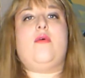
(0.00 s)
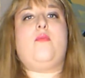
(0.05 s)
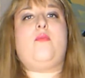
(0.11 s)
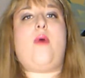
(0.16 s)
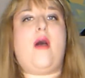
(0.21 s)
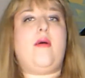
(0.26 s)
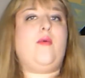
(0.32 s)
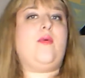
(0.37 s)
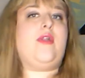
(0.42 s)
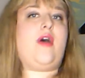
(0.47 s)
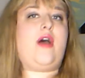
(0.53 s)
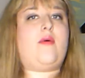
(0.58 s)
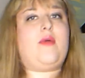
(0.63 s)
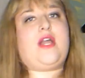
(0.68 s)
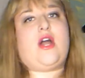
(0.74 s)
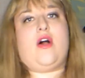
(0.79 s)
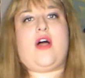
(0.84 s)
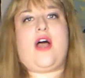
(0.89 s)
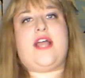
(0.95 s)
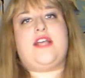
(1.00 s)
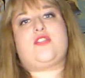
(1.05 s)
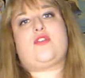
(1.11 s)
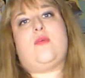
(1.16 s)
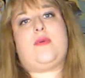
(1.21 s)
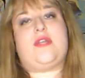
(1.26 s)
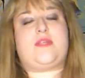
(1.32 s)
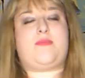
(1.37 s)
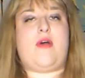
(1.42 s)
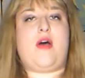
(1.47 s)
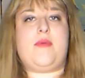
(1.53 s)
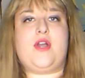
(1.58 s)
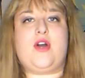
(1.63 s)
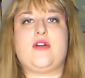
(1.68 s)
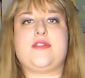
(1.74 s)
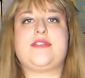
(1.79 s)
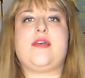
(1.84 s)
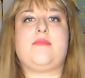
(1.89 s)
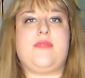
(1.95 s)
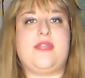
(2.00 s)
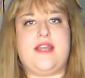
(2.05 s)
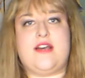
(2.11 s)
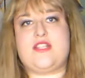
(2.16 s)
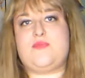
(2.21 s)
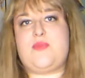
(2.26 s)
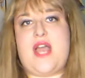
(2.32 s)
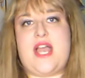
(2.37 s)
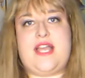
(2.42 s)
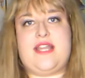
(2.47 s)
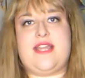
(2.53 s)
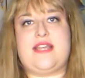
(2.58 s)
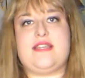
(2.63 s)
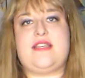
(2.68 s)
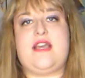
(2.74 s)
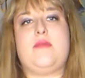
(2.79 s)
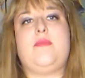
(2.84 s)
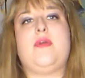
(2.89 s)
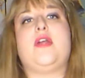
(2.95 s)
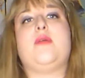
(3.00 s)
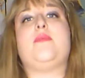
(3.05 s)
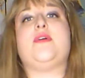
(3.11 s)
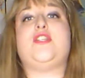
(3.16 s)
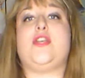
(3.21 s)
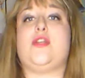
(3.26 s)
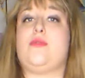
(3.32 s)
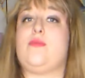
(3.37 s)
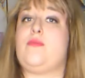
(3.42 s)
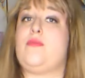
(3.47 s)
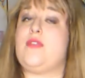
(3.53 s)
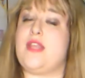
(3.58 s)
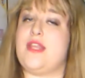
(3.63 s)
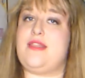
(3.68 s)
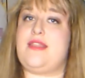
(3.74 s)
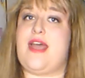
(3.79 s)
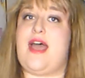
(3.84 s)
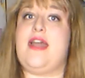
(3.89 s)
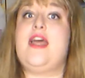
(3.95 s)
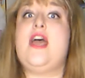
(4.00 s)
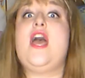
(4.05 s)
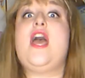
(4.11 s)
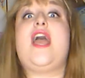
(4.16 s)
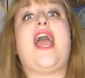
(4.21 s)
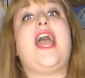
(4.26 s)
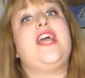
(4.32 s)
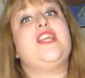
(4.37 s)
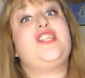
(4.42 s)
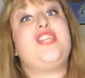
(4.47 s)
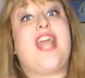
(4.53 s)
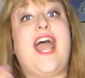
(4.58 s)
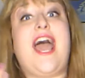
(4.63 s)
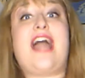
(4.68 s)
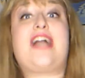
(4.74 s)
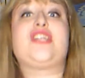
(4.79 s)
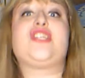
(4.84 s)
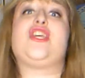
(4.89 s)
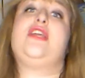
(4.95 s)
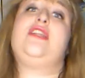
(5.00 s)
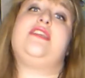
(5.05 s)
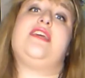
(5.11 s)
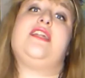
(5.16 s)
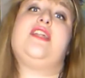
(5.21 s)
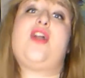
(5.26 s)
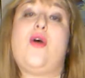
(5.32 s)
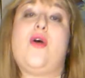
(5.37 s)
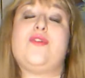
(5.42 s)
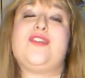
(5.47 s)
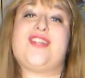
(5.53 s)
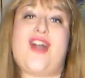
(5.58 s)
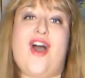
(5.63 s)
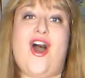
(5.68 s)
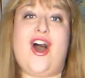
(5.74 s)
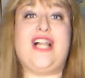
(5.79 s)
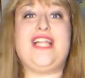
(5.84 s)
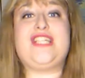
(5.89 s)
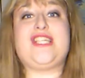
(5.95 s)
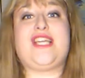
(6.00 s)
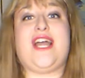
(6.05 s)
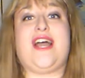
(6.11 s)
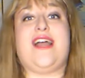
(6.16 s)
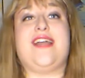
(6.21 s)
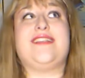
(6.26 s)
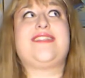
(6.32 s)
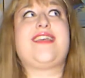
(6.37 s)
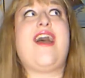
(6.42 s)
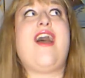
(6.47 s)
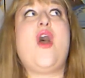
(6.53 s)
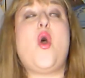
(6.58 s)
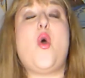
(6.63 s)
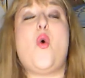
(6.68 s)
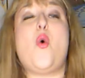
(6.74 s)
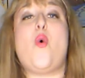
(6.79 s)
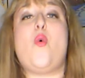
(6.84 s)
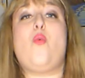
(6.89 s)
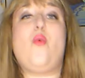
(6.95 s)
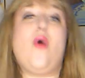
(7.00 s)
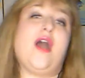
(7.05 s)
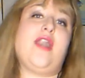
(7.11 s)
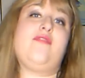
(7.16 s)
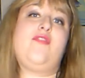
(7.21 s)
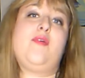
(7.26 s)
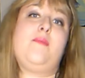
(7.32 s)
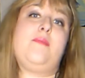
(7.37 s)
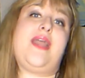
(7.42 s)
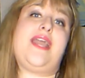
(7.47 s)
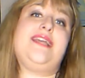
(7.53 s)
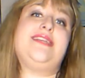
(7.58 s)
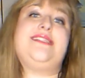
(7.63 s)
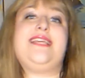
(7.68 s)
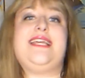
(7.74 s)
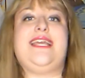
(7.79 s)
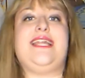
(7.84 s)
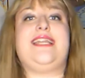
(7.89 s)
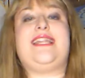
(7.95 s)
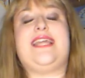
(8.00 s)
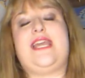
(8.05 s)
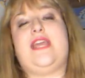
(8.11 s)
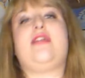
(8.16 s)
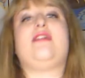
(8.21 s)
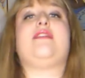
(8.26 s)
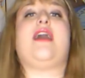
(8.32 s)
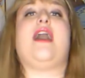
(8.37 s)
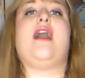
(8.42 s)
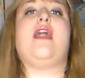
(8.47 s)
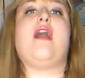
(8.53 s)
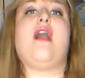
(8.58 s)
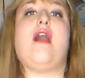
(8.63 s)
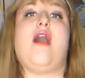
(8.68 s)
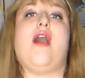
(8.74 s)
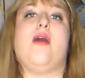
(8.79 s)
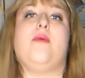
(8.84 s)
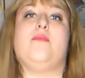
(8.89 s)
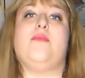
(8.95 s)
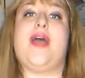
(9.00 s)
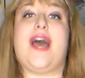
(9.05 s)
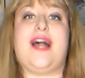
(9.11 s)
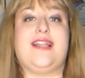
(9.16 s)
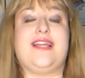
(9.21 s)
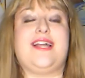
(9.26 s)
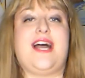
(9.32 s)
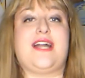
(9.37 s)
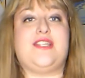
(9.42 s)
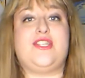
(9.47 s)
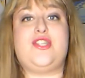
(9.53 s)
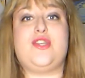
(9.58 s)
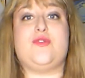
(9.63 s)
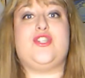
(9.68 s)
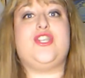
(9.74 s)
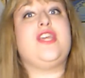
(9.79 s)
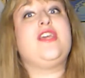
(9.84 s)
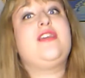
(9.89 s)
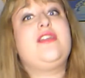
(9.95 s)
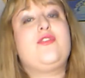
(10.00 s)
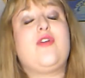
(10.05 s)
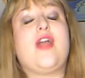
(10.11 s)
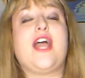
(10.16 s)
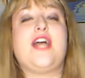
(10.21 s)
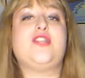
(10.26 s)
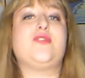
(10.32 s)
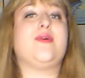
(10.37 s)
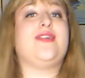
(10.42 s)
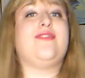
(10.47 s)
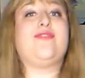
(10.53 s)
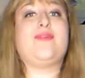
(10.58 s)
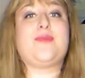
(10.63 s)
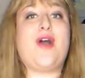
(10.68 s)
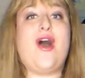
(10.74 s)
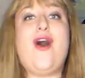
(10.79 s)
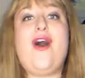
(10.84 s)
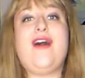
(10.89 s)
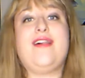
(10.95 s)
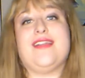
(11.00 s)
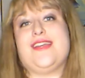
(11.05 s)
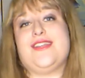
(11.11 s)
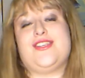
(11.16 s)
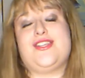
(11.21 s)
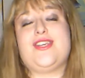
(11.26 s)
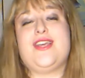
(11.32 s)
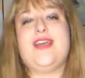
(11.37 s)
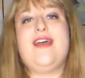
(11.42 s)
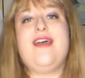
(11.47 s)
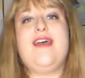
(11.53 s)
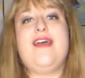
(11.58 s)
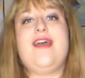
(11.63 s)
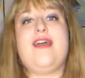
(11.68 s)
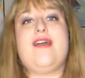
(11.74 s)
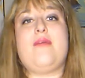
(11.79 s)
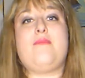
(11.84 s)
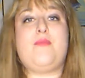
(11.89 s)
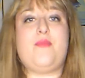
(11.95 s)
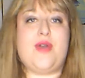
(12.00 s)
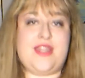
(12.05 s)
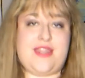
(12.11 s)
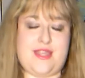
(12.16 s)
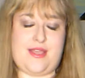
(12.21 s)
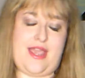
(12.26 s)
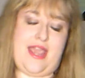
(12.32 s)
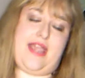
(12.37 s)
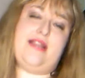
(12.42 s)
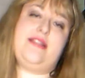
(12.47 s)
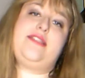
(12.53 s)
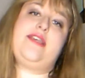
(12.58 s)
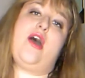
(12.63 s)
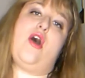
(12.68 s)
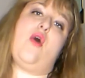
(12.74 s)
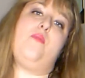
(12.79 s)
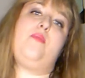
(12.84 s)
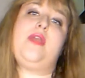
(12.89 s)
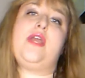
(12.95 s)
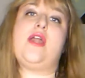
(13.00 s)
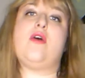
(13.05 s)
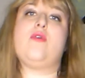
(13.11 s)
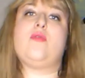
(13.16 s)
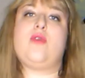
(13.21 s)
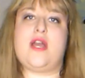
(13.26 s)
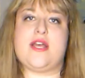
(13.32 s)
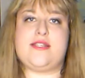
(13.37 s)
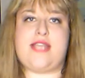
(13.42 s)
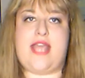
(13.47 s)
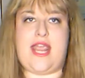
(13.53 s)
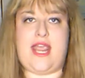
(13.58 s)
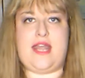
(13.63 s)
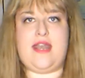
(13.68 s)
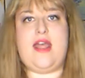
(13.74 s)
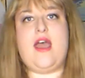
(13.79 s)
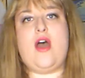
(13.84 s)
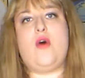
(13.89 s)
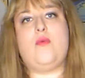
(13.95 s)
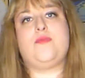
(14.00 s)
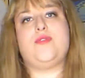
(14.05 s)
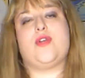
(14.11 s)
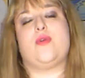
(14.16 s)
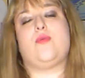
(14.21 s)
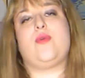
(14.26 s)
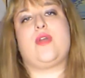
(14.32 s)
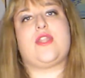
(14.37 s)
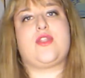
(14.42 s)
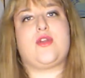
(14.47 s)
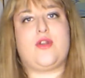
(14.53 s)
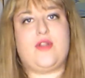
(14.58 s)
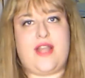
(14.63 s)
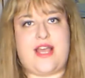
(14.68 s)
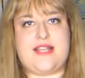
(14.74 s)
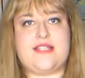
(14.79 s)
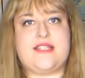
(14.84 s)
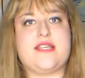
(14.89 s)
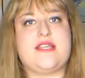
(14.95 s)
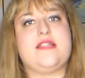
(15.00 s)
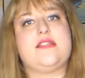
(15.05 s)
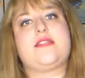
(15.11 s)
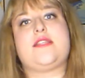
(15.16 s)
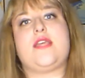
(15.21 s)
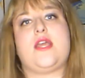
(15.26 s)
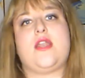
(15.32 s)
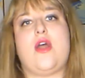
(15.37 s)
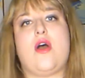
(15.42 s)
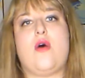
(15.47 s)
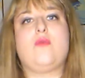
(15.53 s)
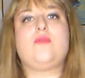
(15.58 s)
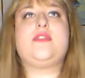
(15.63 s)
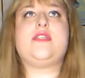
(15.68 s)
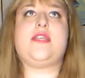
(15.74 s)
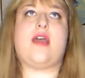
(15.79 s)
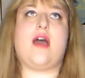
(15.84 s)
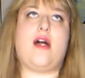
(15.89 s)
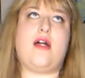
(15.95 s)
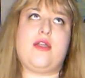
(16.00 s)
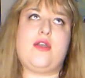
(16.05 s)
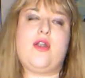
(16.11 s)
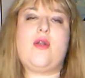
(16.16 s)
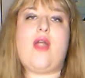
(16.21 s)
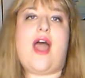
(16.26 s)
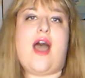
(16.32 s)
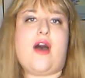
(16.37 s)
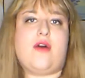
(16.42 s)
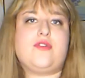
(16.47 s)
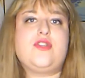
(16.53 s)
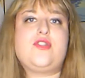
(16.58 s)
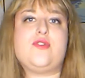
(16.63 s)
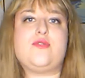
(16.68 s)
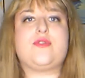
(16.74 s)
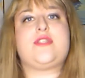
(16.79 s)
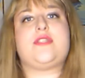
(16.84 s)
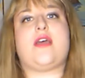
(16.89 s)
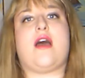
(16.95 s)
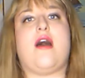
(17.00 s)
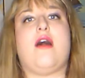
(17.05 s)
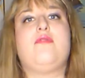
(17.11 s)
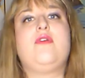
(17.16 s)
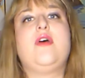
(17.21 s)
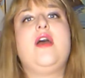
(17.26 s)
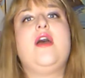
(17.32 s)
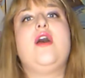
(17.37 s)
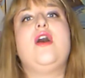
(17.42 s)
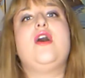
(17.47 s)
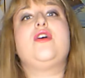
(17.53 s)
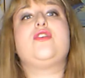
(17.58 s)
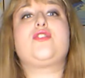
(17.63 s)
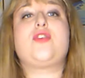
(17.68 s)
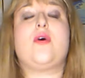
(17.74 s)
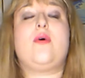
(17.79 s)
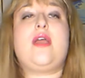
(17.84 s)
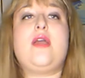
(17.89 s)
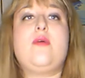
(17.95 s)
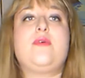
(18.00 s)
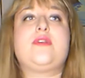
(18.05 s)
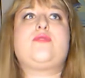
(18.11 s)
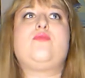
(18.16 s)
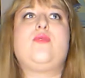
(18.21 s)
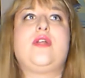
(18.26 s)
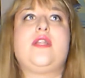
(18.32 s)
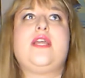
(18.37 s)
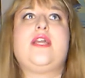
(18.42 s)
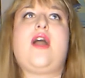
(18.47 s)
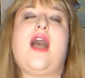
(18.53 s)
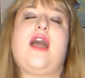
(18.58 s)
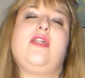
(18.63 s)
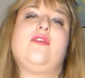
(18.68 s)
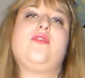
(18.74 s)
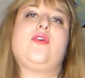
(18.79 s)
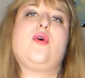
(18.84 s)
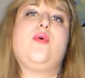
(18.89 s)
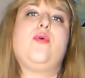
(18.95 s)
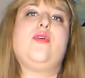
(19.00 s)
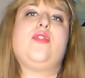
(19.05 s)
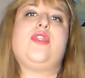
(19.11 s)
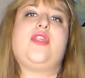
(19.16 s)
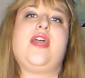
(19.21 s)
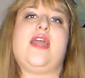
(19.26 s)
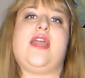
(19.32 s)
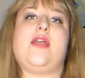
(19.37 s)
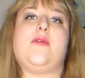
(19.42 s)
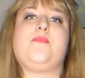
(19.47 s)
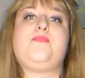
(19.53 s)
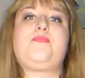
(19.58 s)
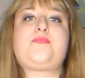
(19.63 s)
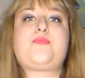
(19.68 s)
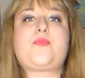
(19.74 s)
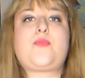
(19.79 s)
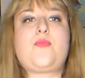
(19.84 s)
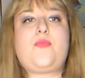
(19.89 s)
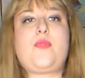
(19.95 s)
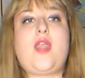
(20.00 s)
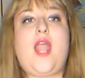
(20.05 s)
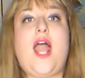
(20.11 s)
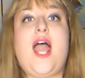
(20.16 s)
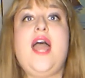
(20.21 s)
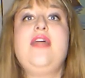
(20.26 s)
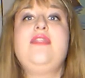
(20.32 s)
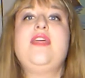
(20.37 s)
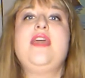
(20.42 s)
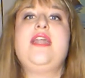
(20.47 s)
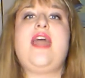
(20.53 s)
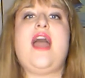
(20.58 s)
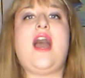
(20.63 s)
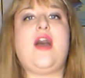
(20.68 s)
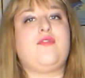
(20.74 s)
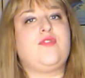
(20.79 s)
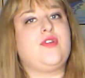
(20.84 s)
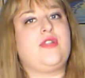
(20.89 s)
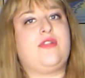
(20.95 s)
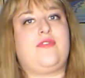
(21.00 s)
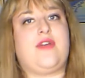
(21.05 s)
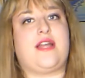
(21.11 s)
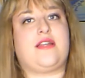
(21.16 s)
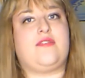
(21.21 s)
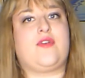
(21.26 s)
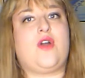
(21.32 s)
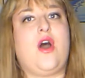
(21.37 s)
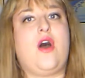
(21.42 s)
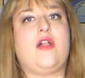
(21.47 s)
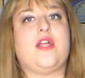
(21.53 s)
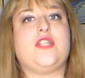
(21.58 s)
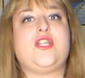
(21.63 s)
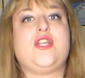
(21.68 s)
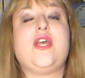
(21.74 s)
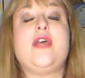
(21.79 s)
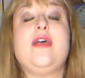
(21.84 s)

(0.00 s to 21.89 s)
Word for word: probably what we call high school, but it's probably called something else back in that time period. But she did that, and she actually did go to college, guys. What an amazing thing that um, Helen got to do. She graduated from college with Anne's help, you know, because Anne helped her with her lessons, you know, telling her how to do stuff. So it was really kind of a cool thing. And then after the fact of college,